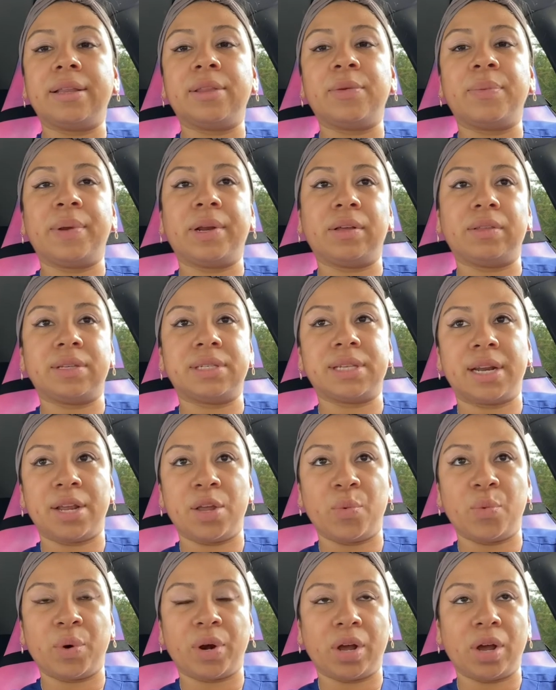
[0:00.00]
depending on the setting
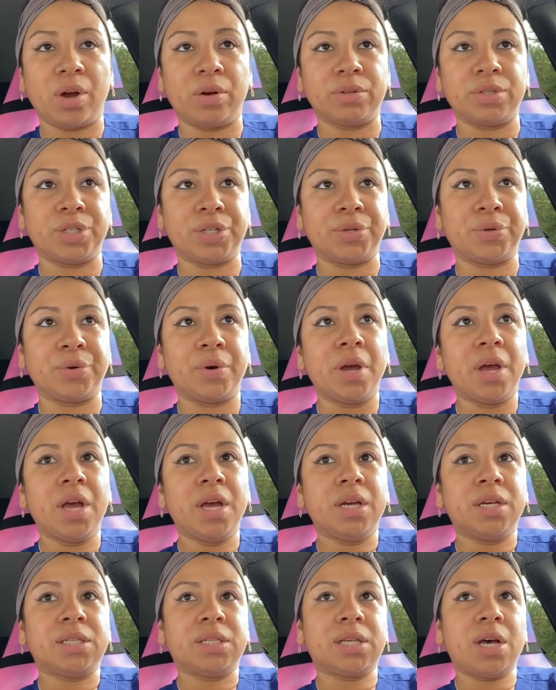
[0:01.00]
you want to go to.
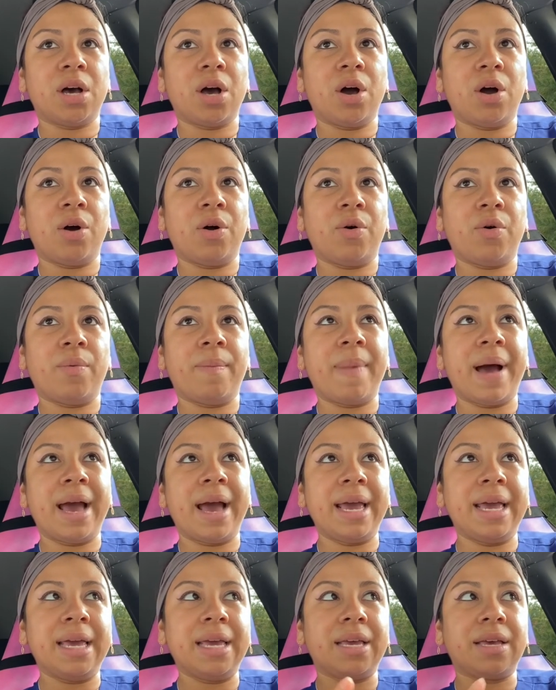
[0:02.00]
So
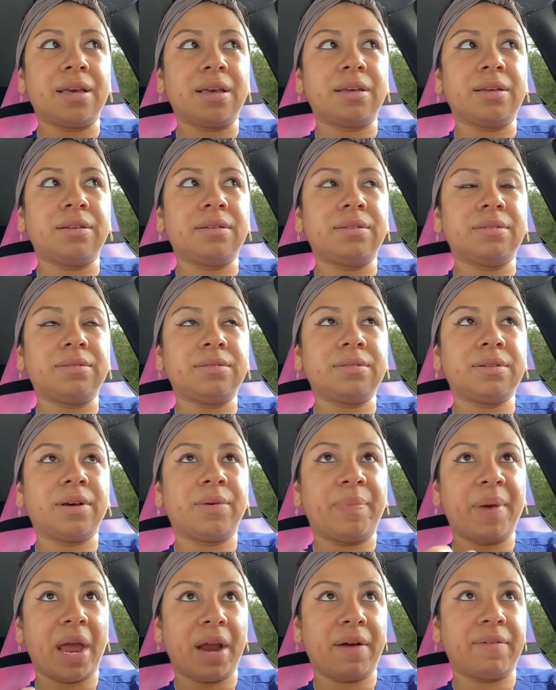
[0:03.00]
my
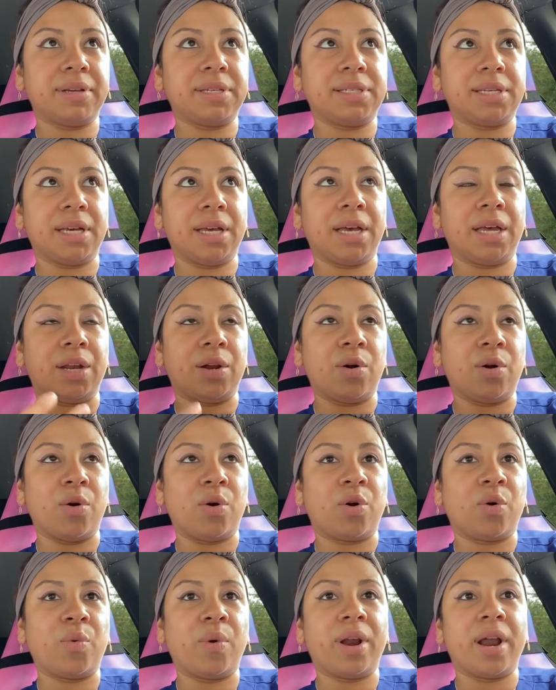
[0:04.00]
comparison
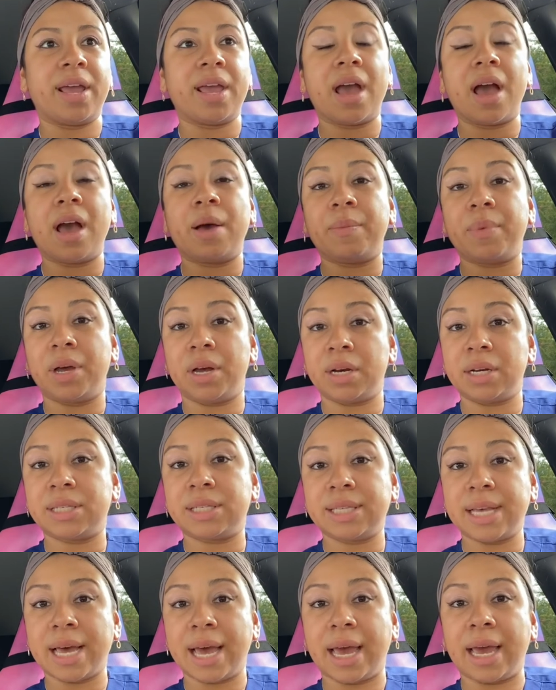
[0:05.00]
or what I am going to
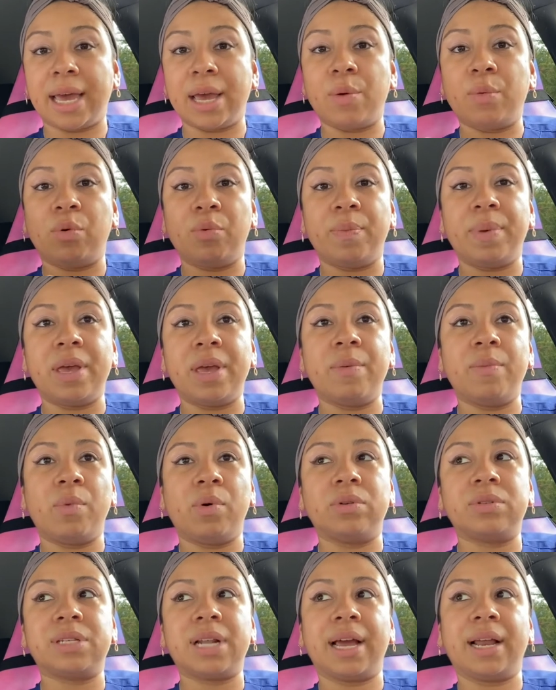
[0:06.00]
say will be
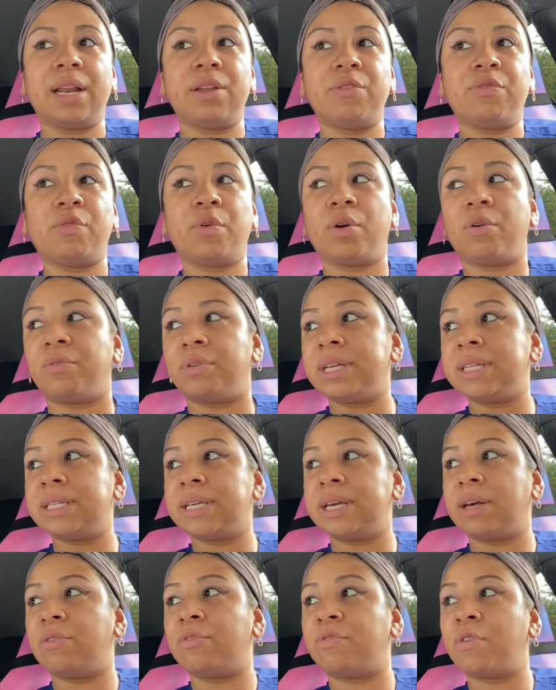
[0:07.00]
most likely for a
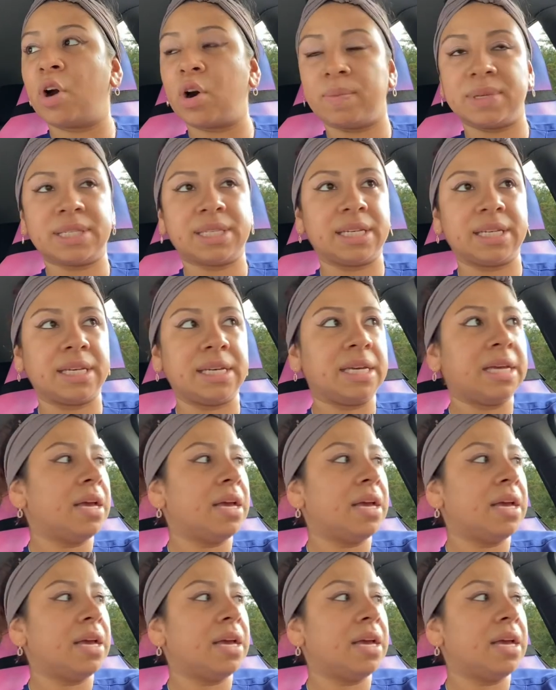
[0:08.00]
retail pharmacy,